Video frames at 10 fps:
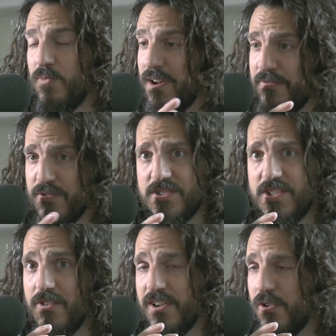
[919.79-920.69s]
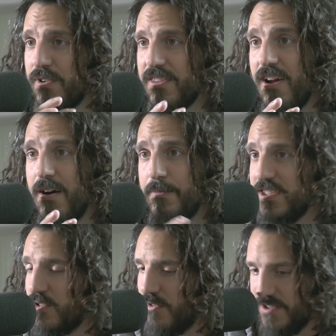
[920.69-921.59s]
When I first started going to the Comedy
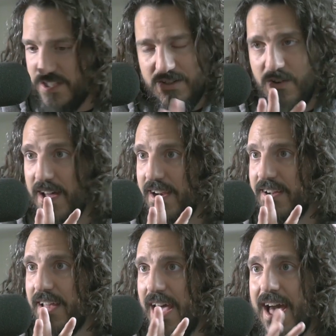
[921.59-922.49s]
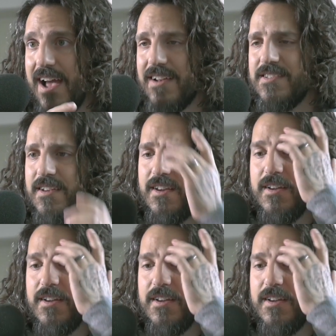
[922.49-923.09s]
Store, didn't know how to act,